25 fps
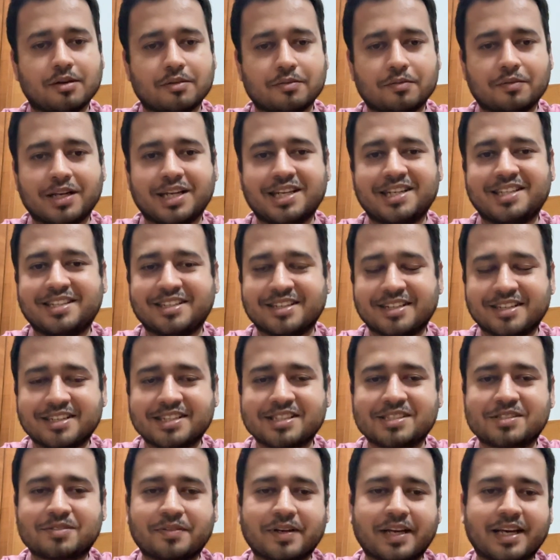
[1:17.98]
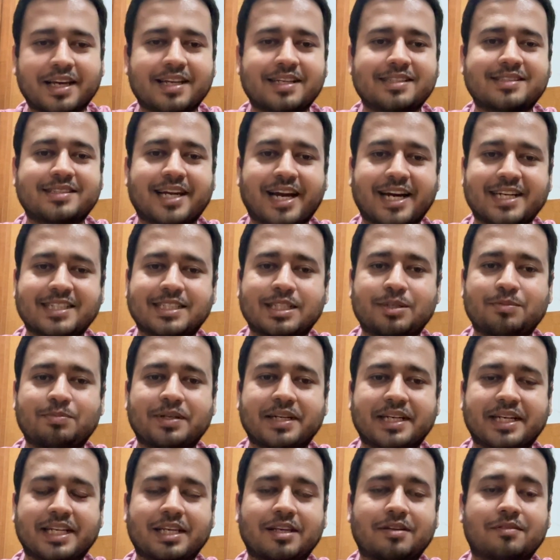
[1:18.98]
Well, here is where
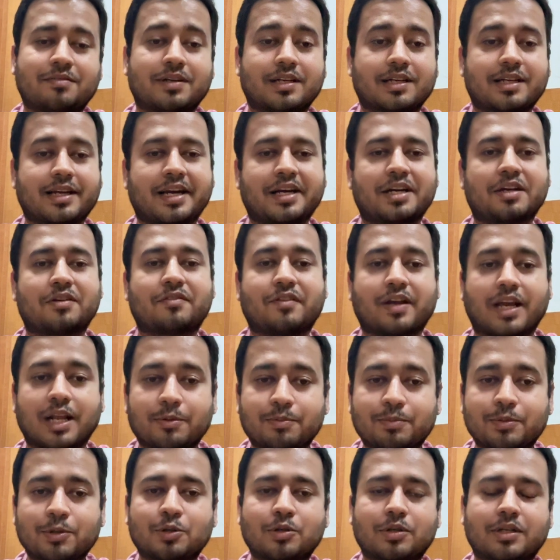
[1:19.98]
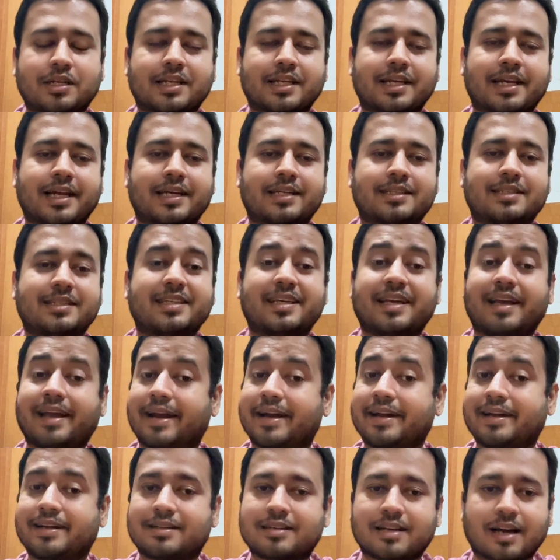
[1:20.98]
ChatGPT will kind of help you create the
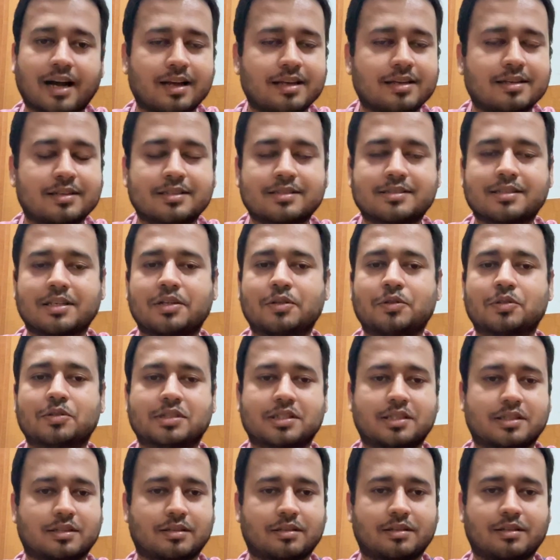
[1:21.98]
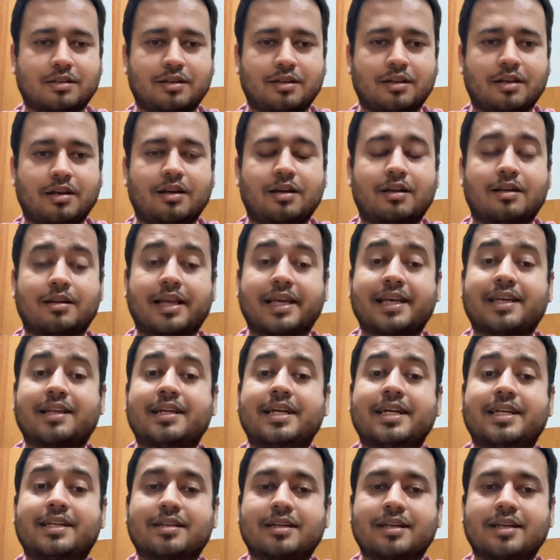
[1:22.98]
entire solution like
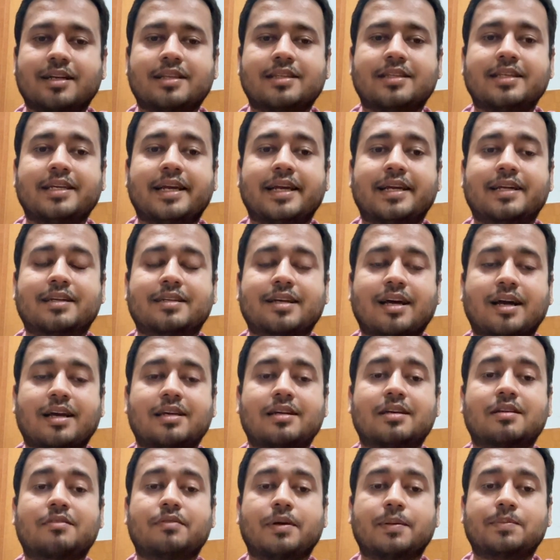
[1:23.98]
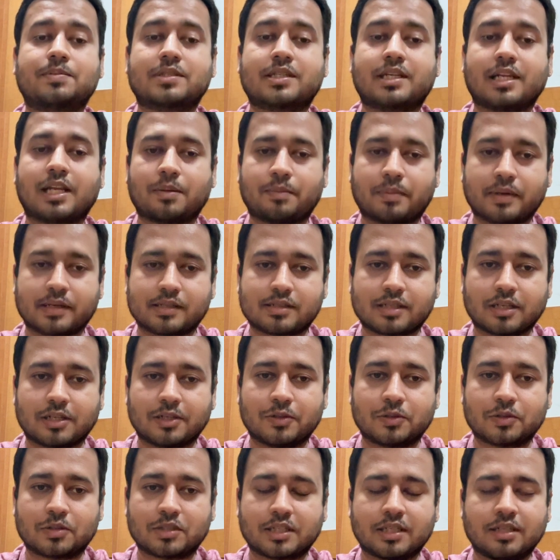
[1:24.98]
literally the entire web scraping
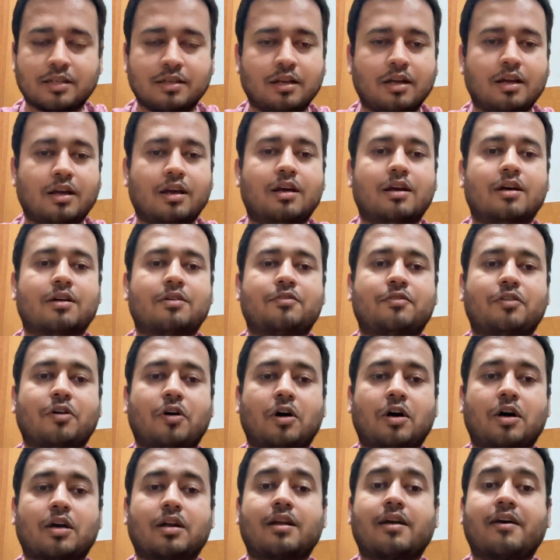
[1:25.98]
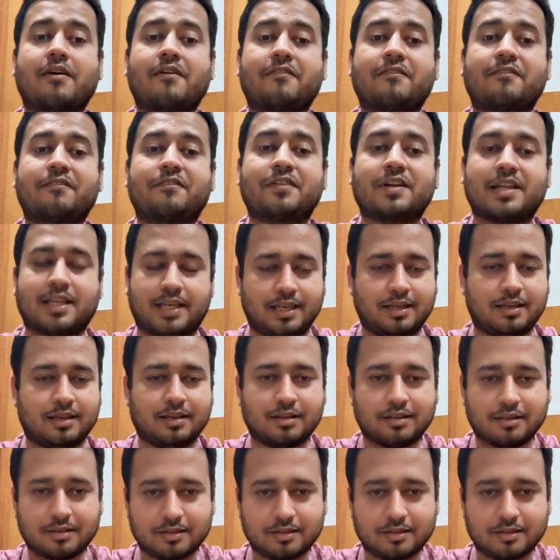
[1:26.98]
solution for free.